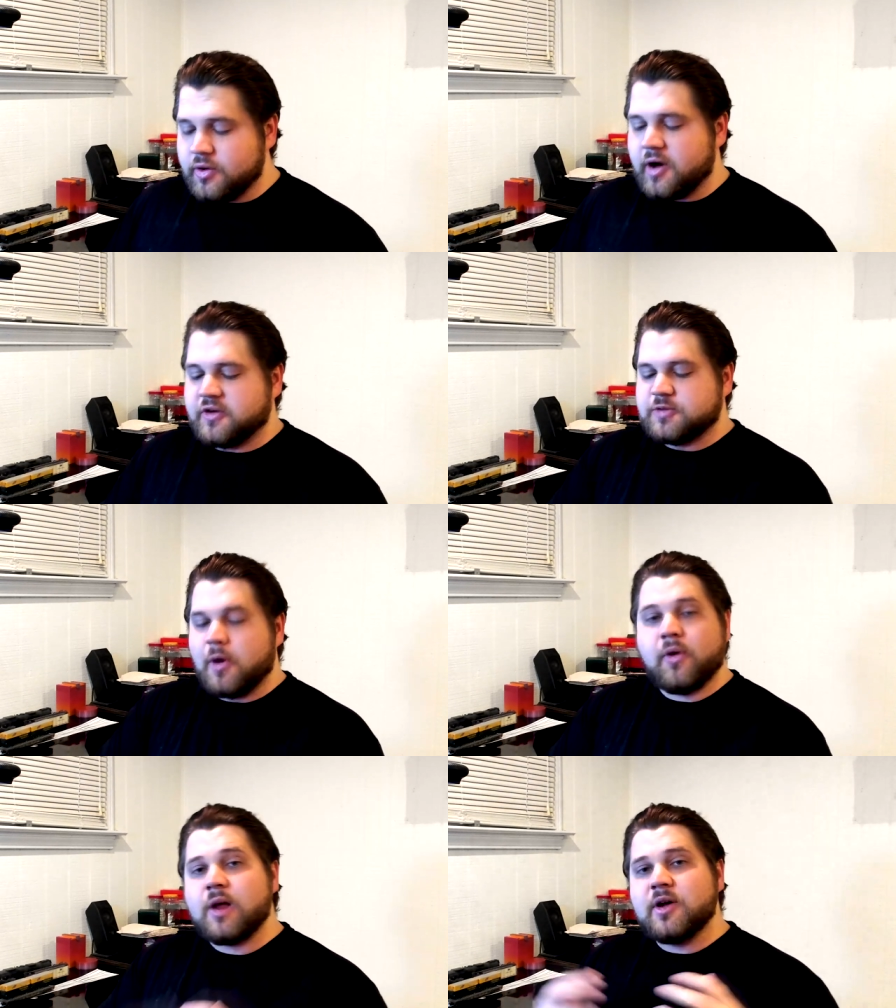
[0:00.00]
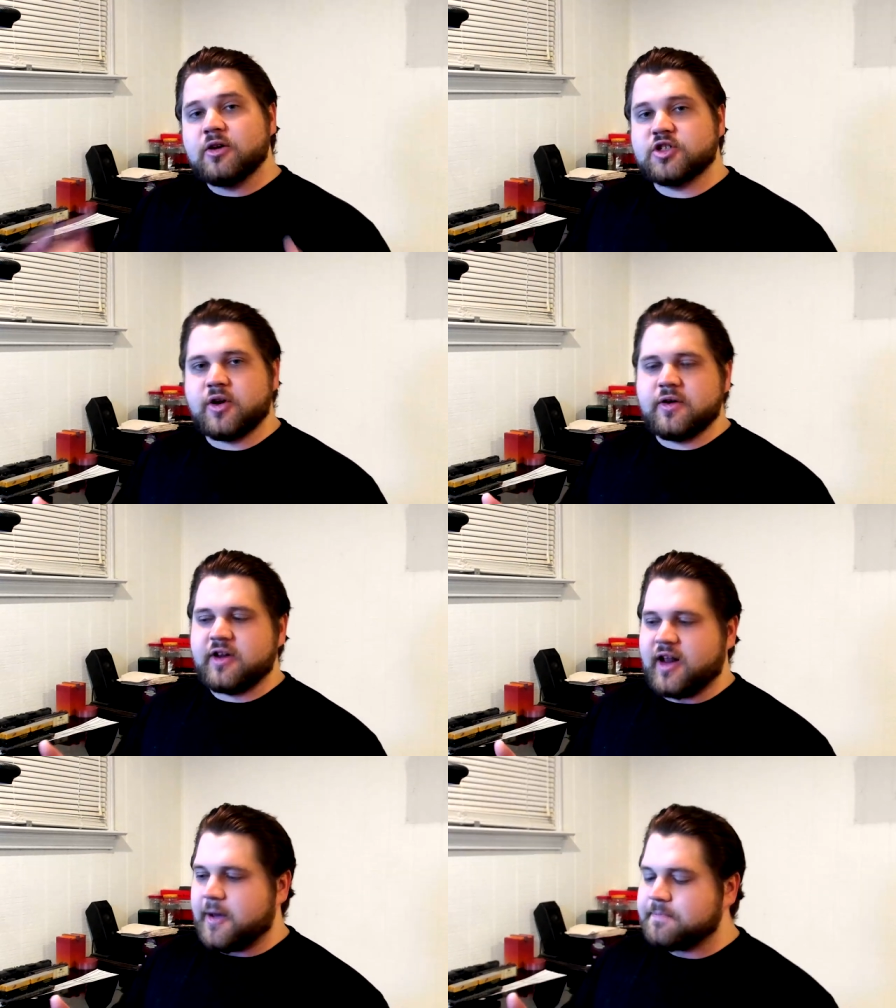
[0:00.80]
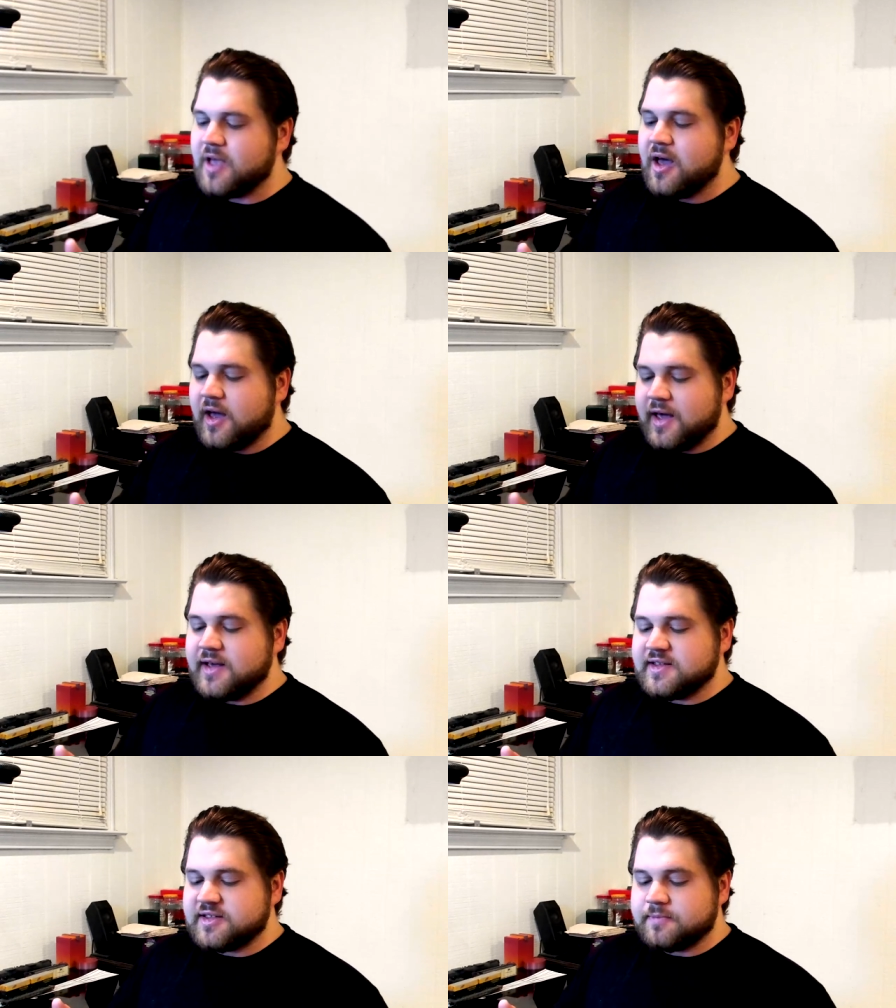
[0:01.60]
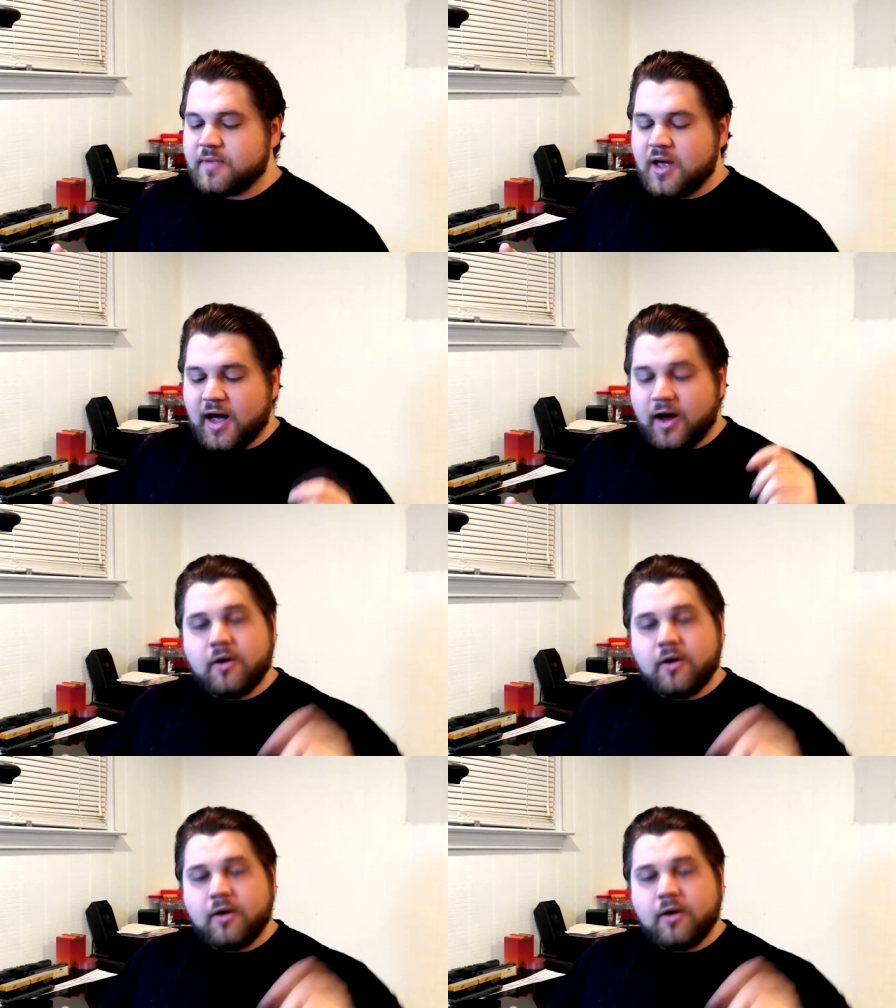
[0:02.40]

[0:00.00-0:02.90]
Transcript: Who knows? But what I'm here to show you today is,